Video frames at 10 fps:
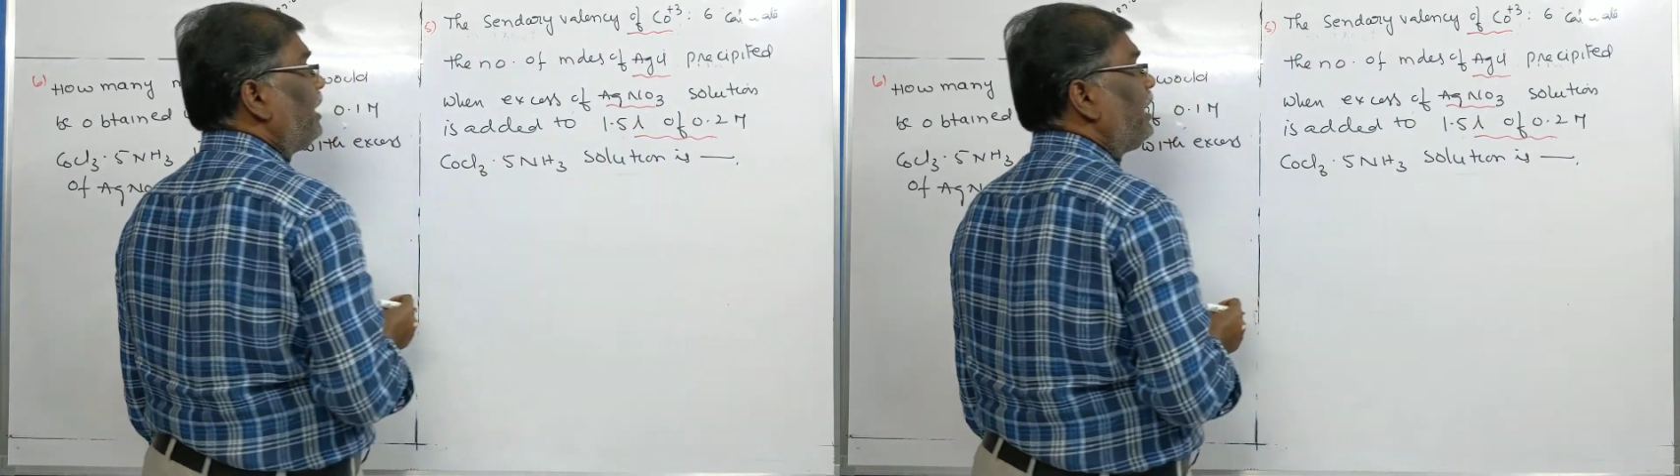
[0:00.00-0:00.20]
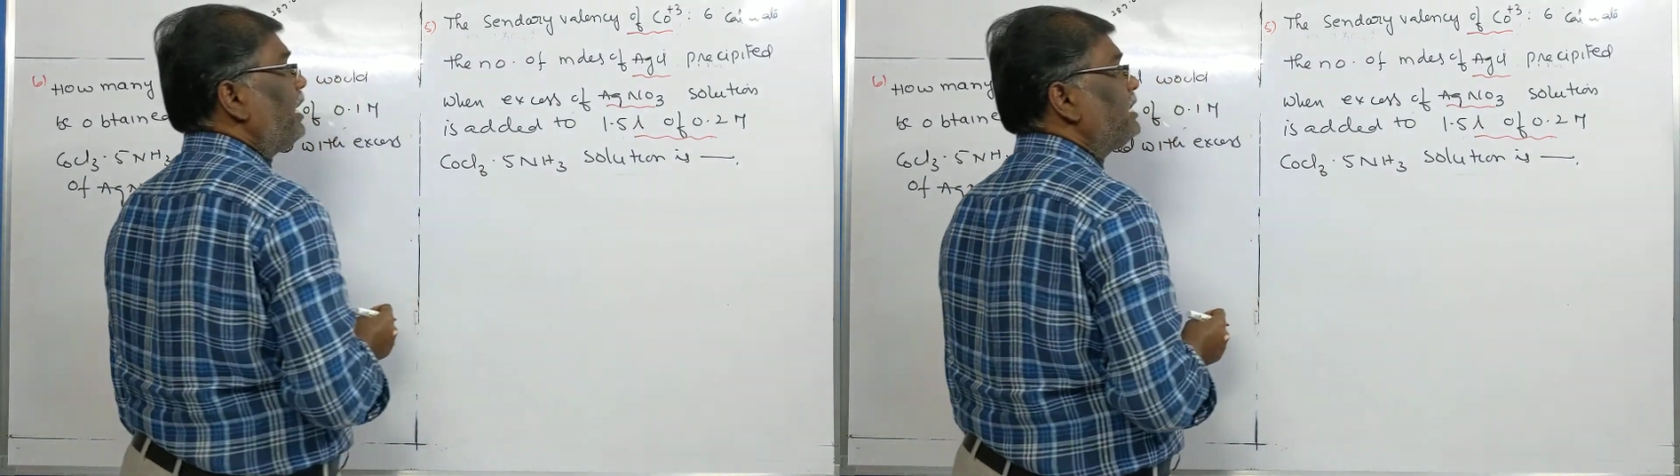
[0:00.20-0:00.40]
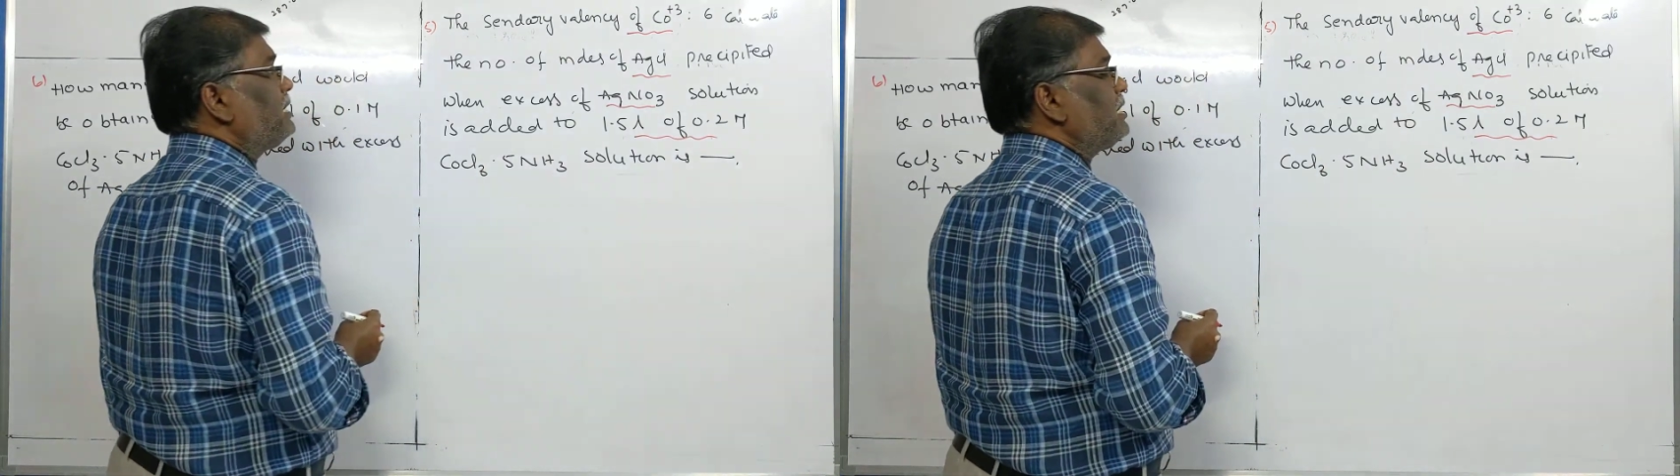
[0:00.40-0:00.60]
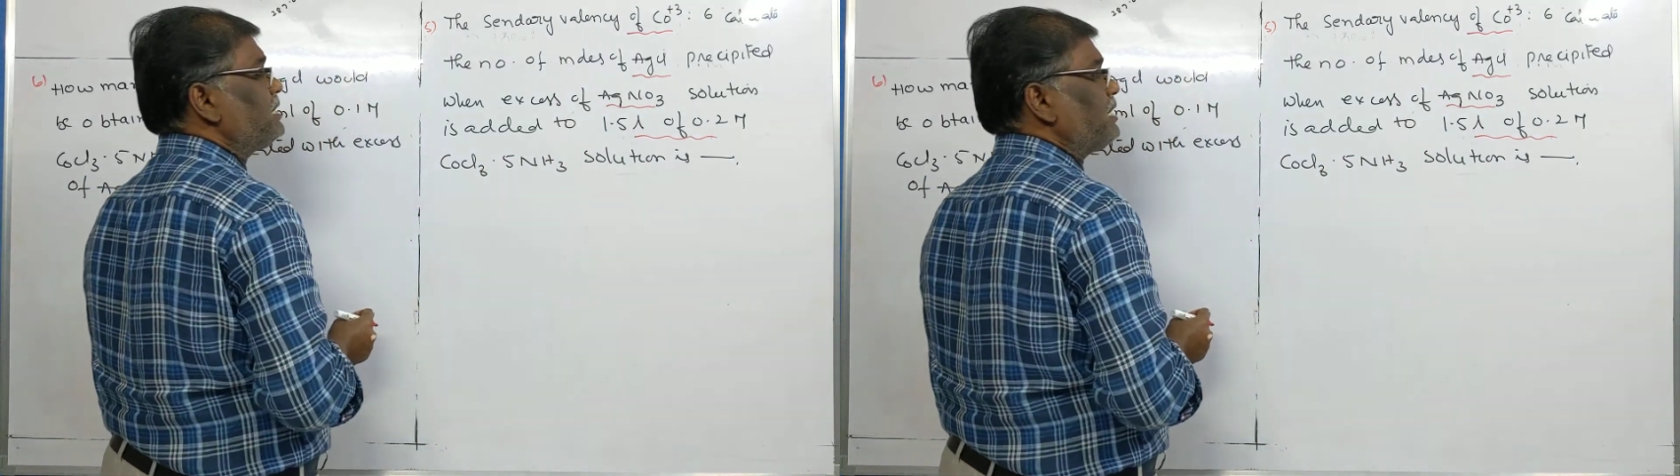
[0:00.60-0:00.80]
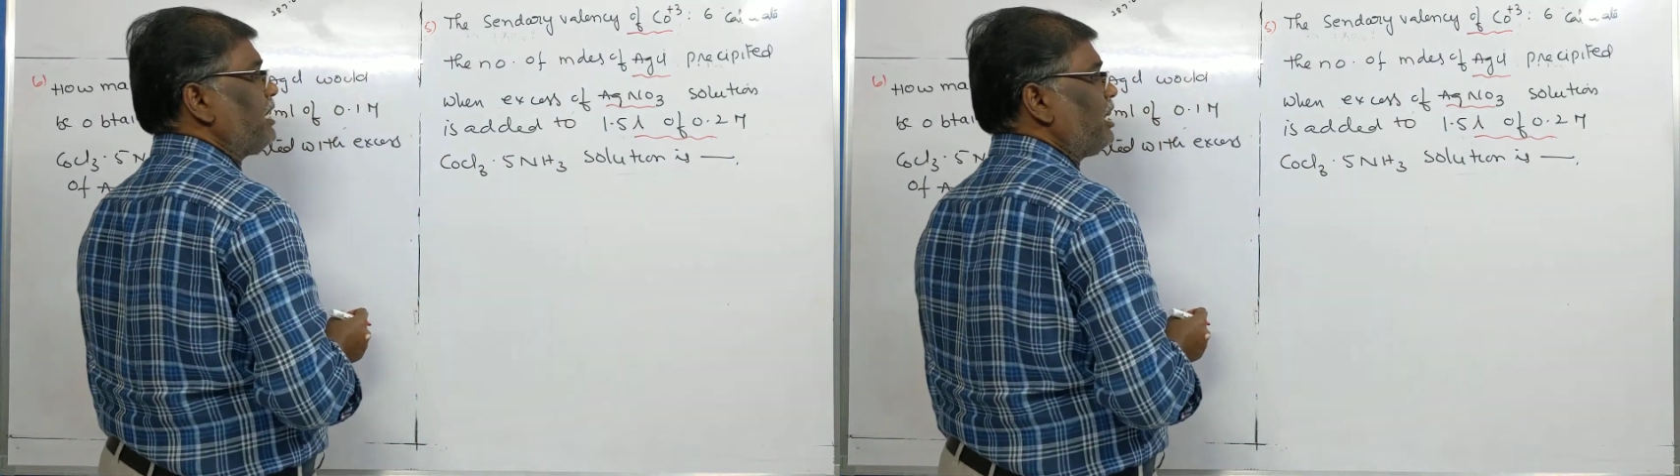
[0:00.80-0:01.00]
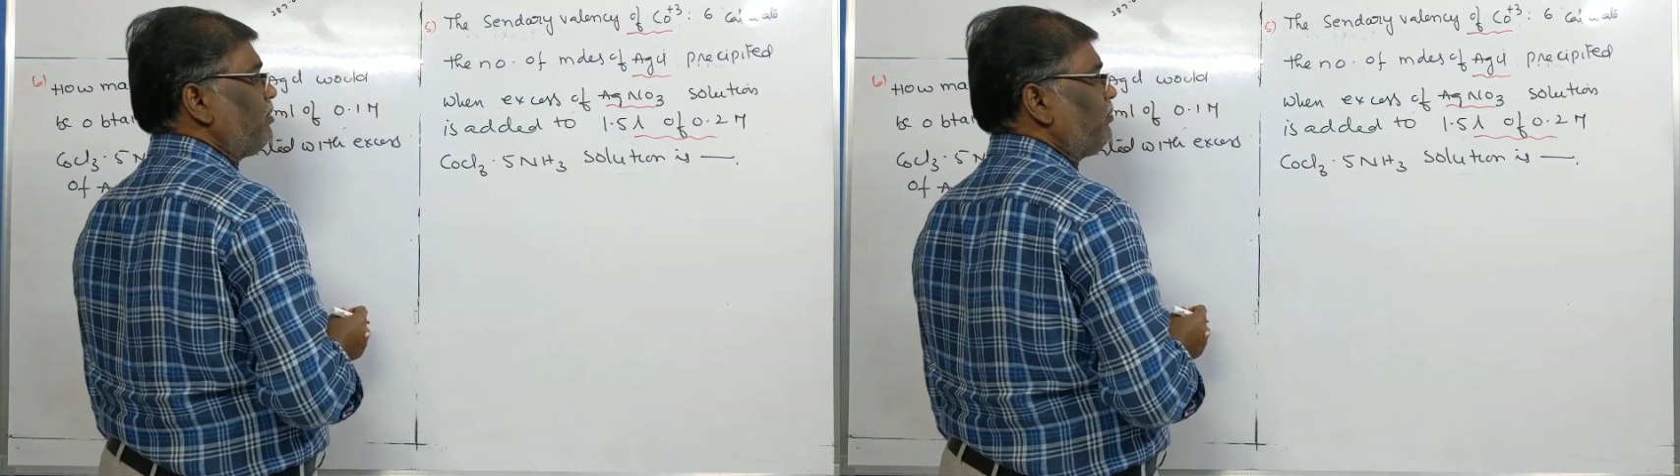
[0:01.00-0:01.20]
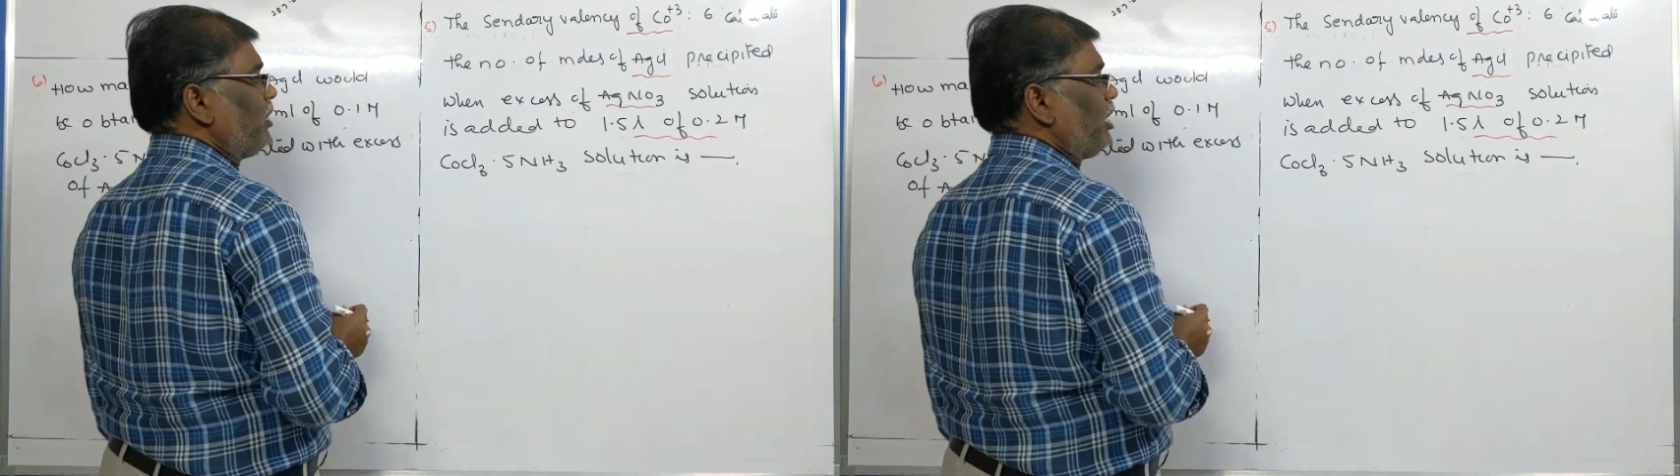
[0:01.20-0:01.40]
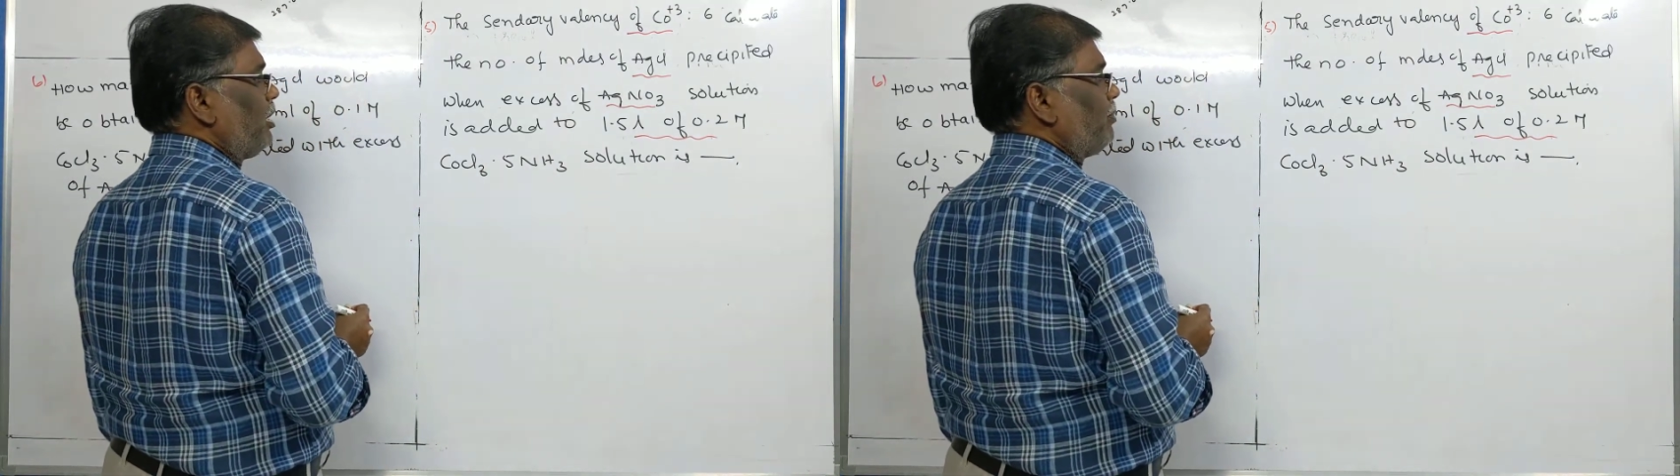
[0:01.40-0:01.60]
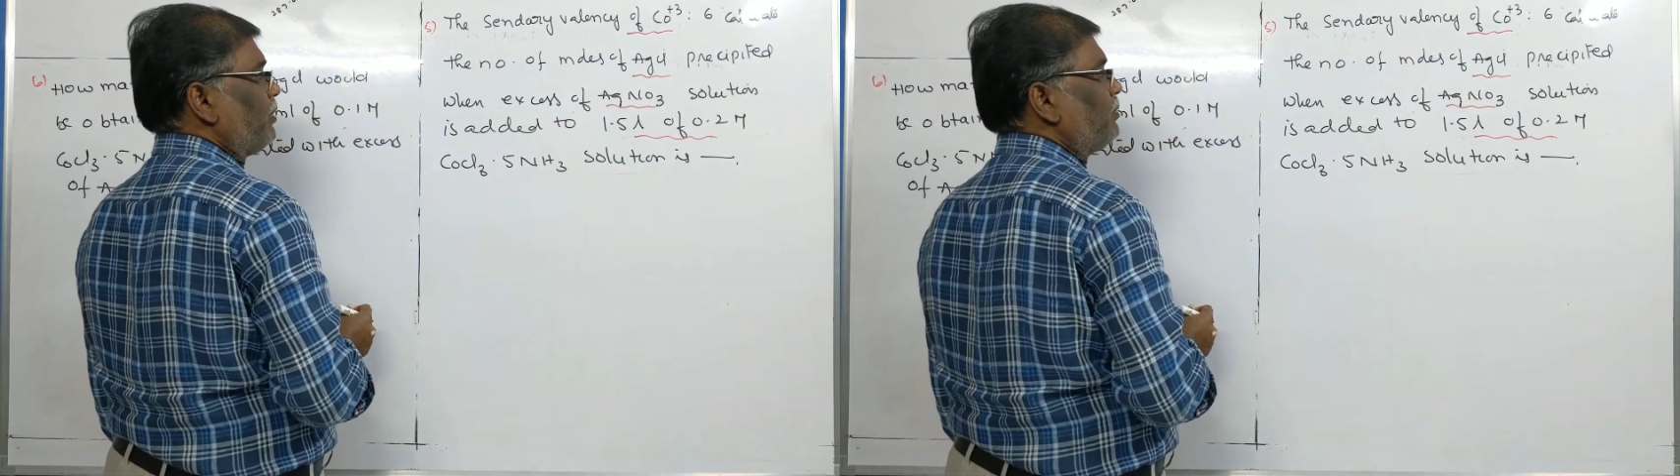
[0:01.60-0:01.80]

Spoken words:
AgCl formed.